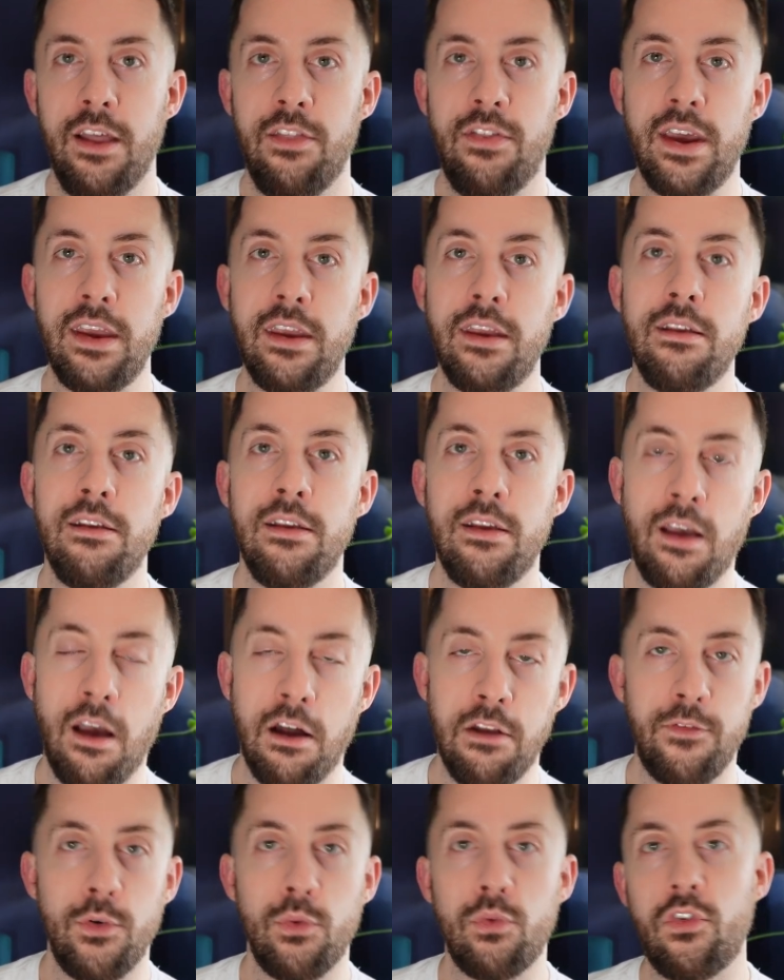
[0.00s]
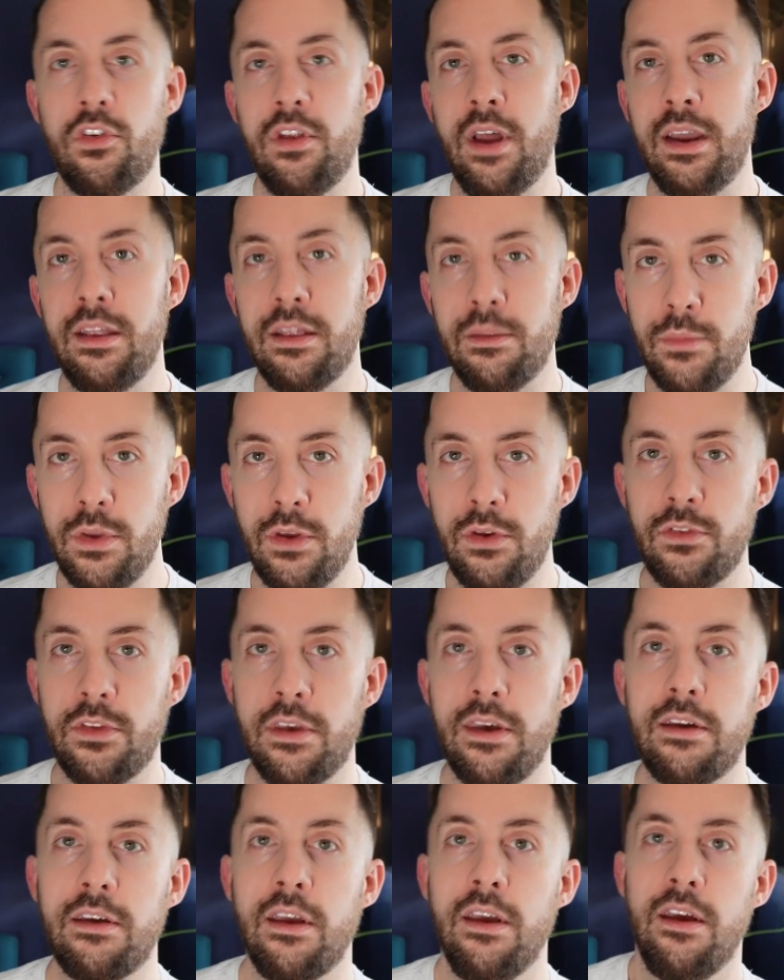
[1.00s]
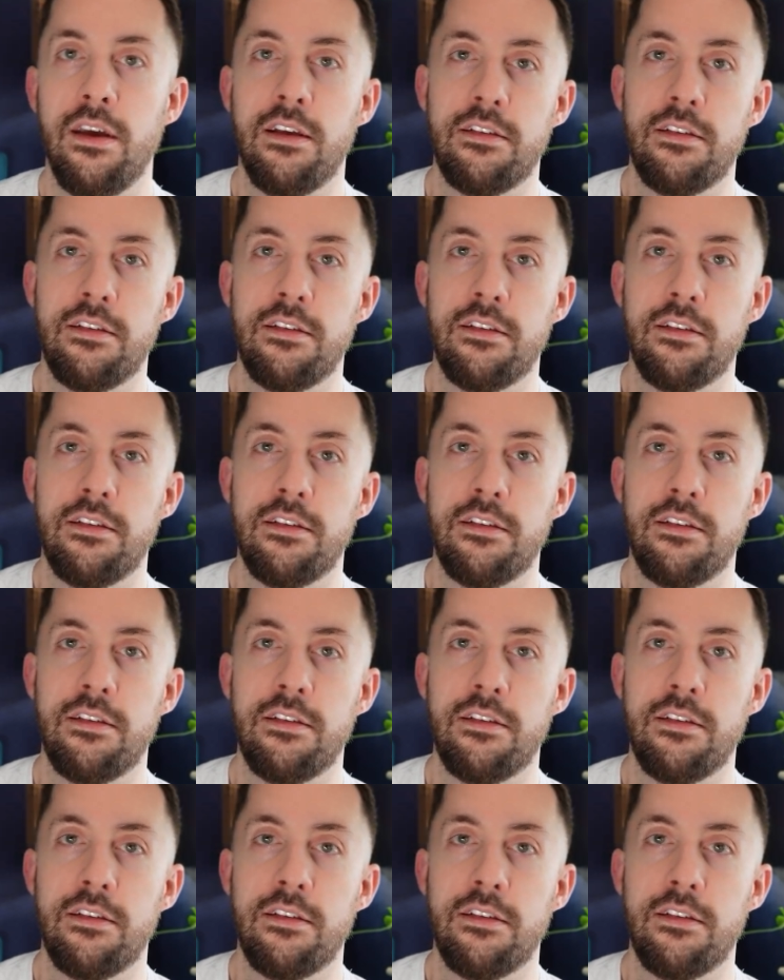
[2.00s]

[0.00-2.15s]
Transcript: They kind of alternate the music.